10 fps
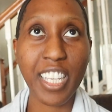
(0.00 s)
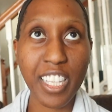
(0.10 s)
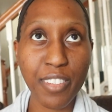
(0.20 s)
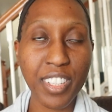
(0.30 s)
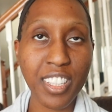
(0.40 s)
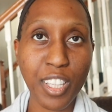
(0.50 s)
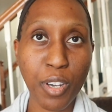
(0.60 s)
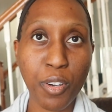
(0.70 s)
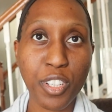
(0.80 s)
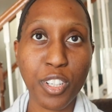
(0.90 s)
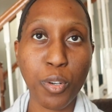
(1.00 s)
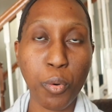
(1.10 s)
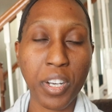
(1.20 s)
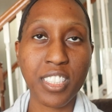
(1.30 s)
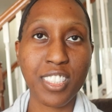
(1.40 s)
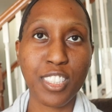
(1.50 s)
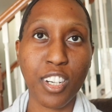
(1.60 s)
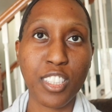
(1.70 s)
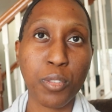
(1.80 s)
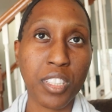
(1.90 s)
Even though you're going to
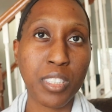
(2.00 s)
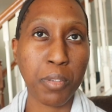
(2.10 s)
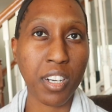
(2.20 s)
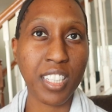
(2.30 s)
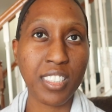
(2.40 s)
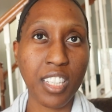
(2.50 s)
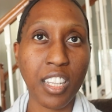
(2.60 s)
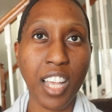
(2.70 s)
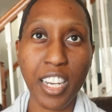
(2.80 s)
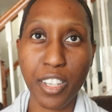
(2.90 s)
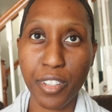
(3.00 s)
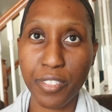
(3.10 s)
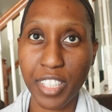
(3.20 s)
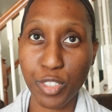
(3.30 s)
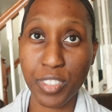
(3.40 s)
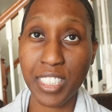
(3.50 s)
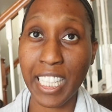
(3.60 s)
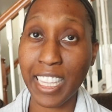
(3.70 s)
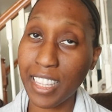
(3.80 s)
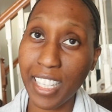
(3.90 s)
start to experience a lot of
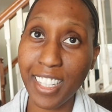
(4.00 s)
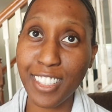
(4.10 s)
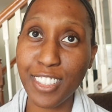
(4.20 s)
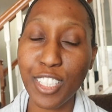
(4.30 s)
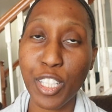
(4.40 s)
interesting things,